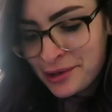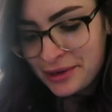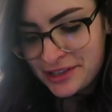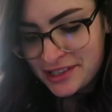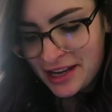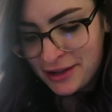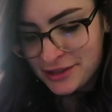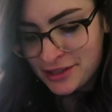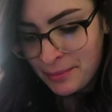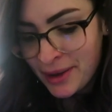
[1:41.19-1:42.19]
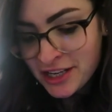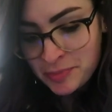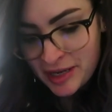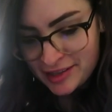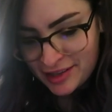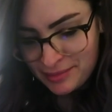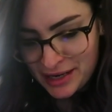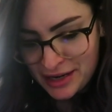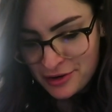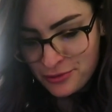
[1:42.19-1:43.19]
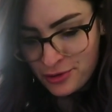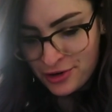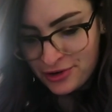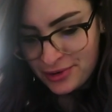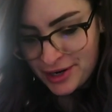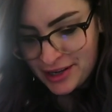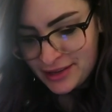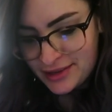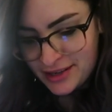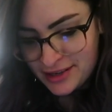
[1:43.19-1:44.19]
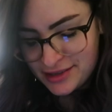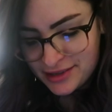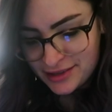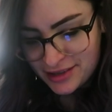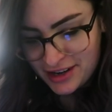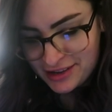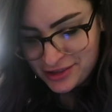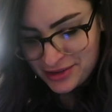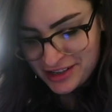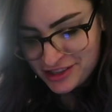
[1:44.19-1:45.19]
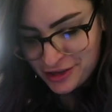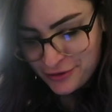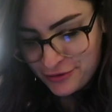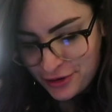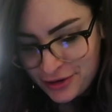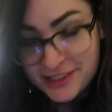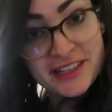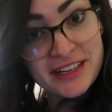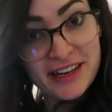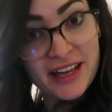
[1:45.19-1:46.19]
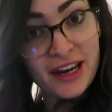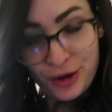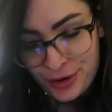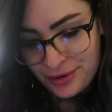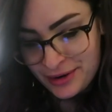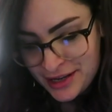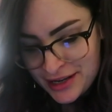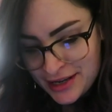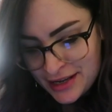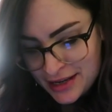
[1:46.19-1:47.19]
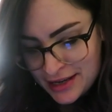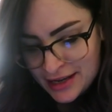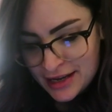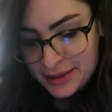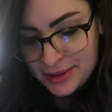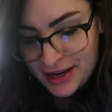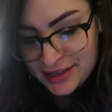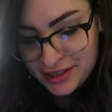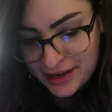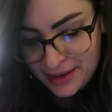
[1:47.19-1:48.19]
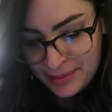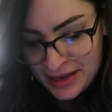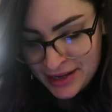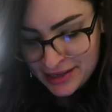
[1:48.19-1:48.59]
which sounds much better than me wandering these dark streets of a foreign city alone in the nighttime.